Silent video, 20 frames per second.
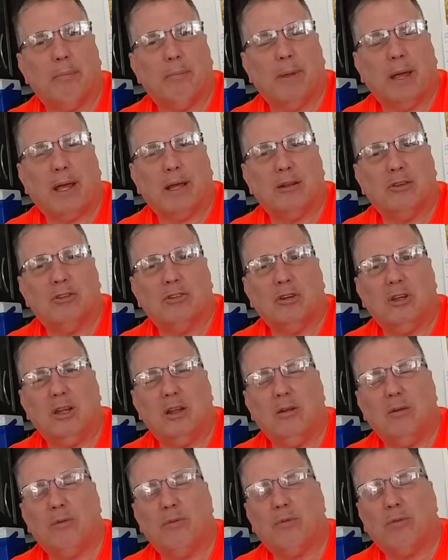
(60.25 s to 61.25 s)

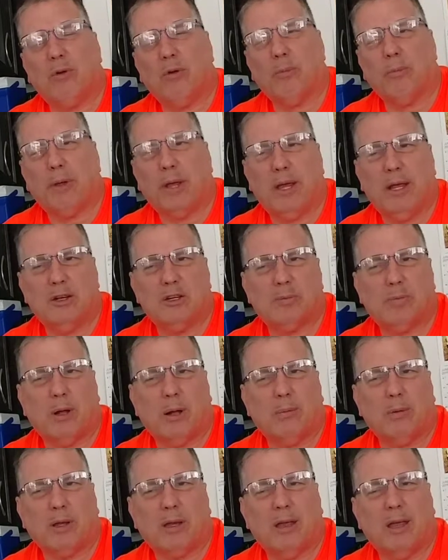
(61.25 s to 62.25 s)
magazine full-page
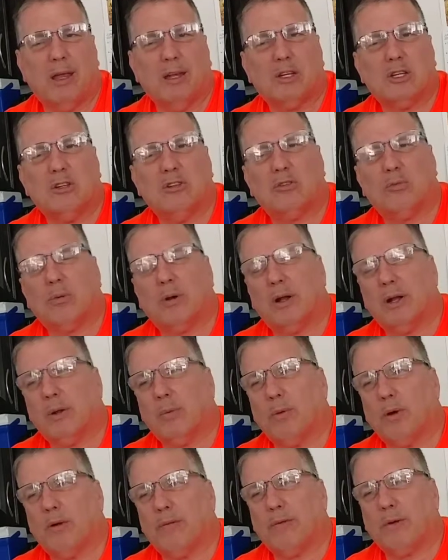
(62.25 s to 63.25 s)
publications were
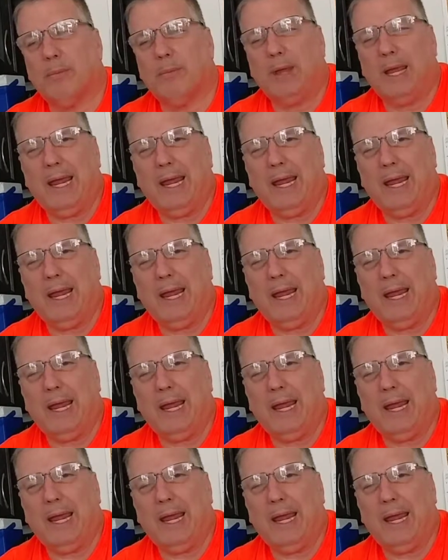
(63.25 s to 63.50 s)
anywhere from